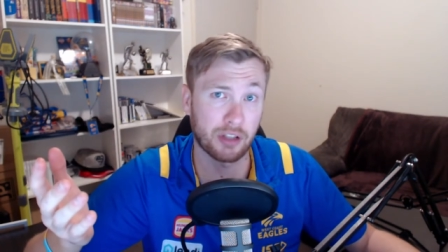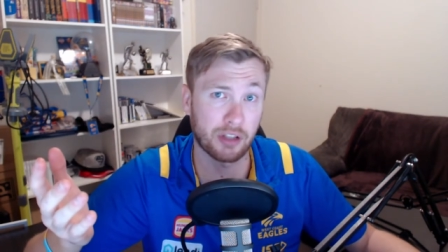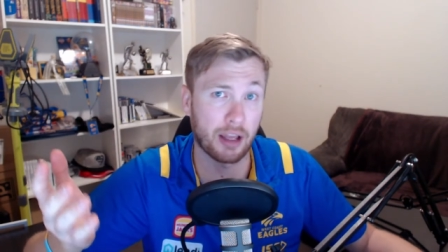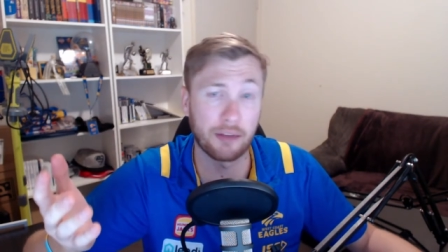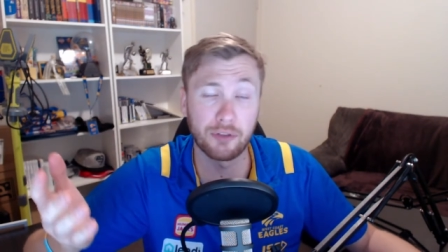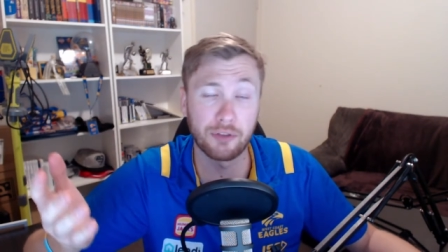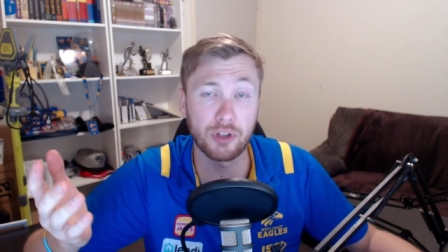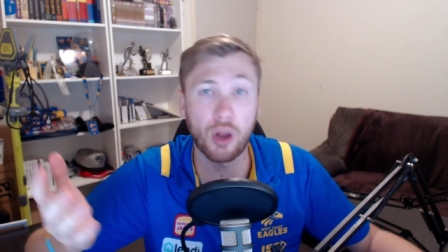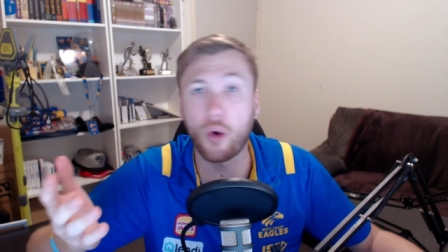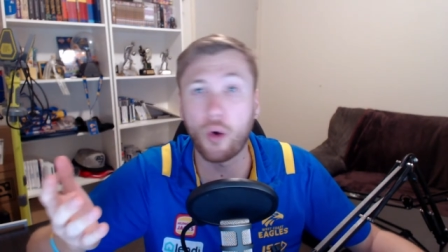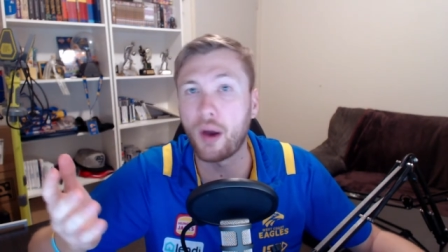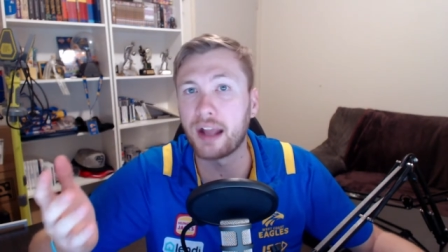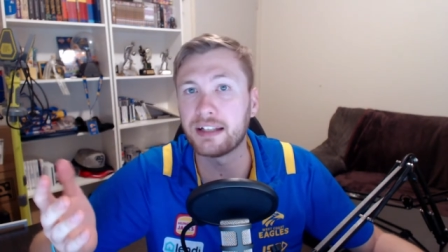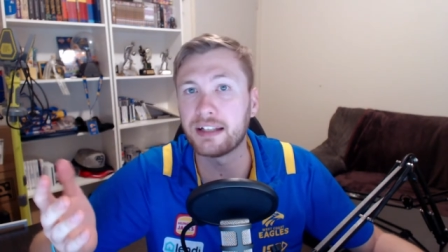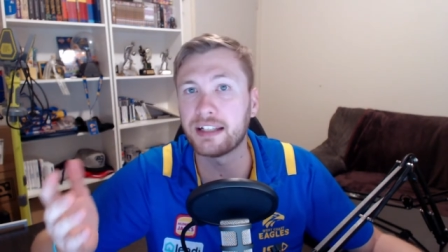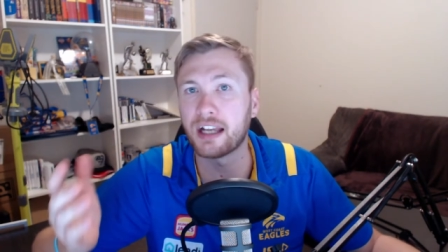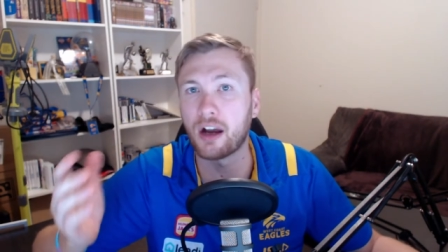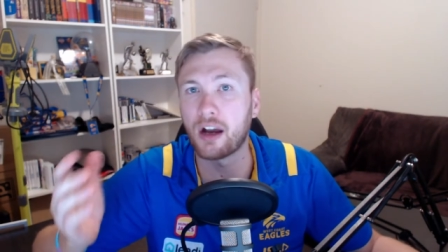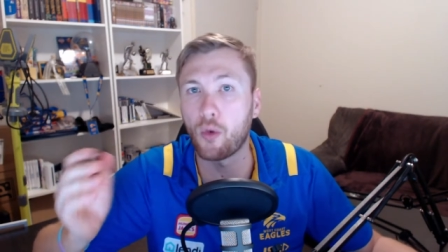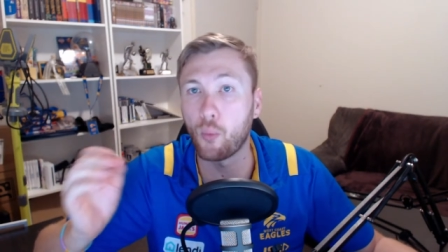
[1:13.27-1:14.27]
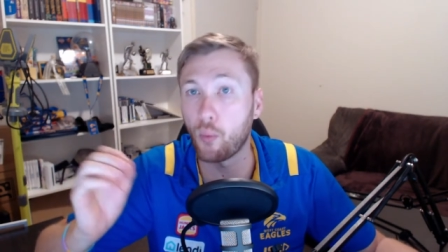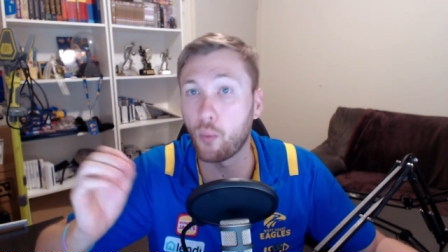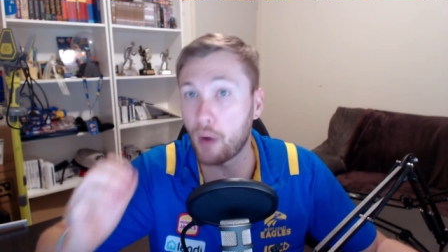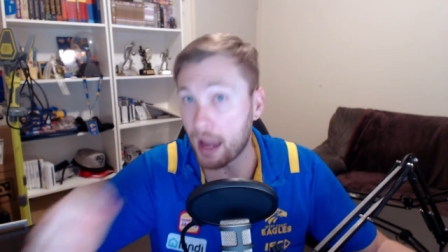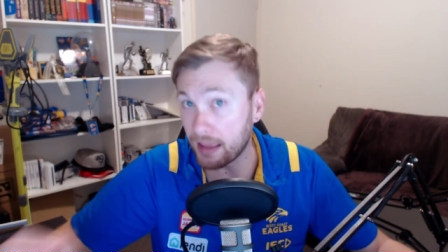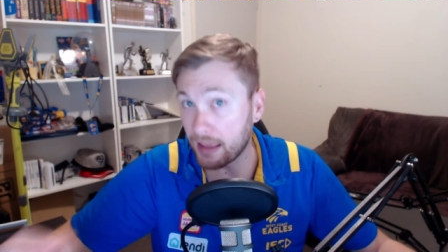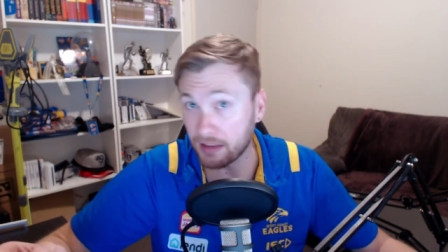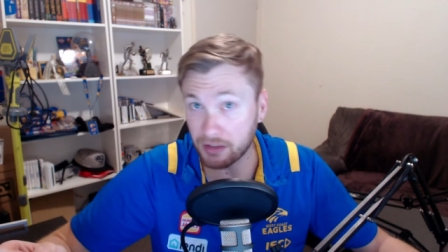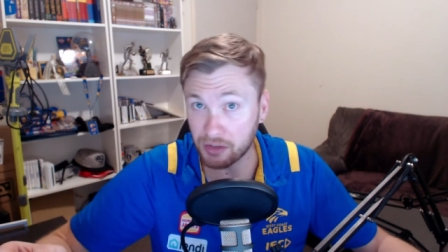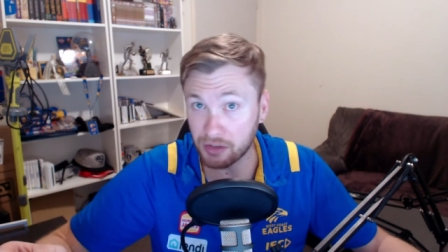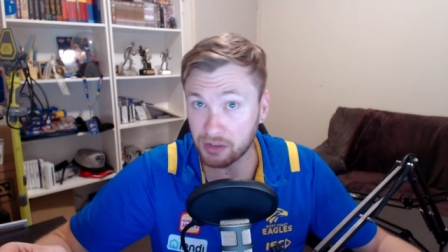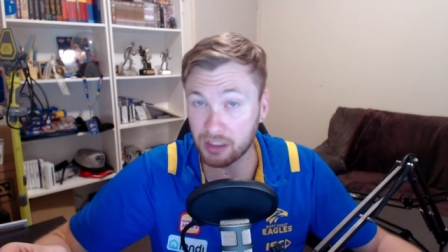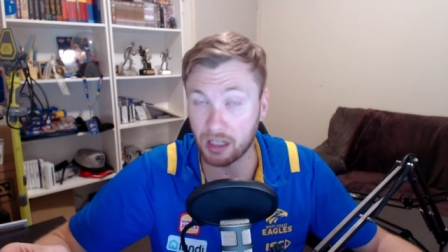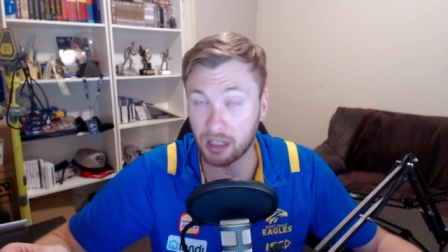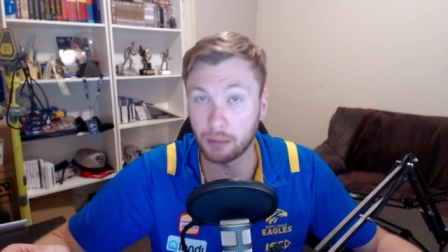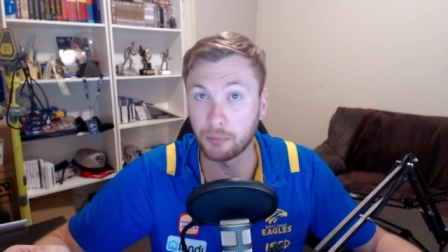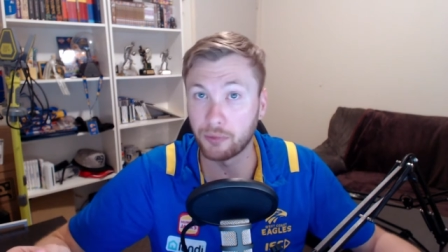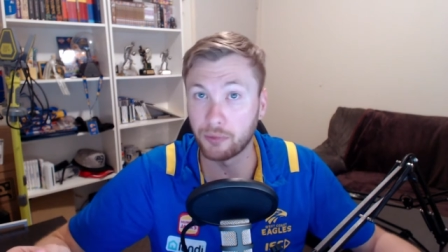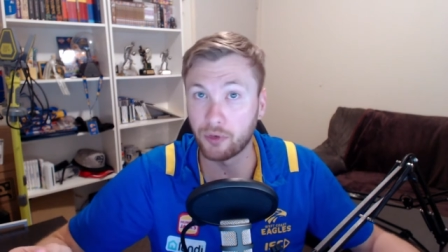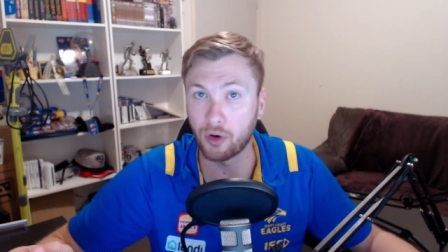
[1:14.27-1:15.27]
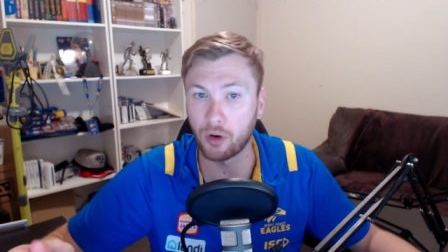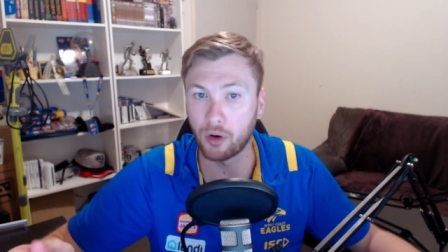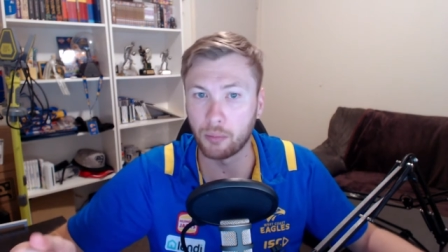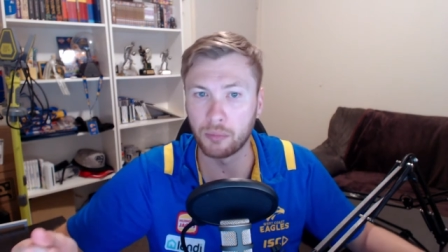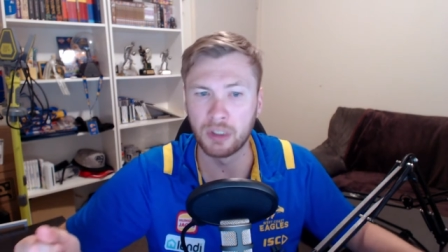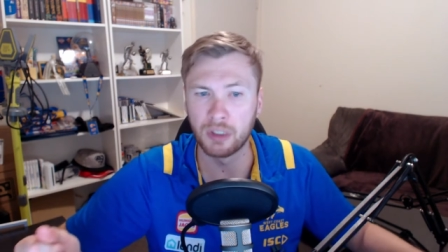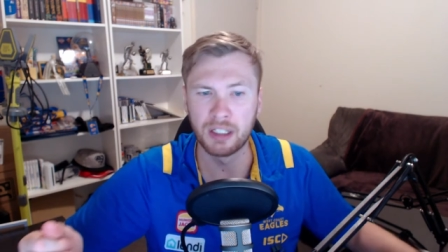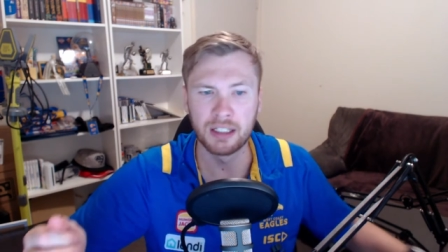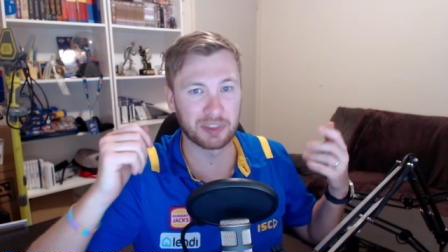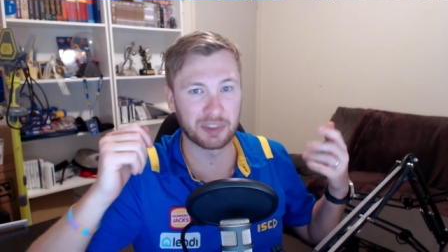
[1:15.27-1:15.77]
I have no idea where this has come from.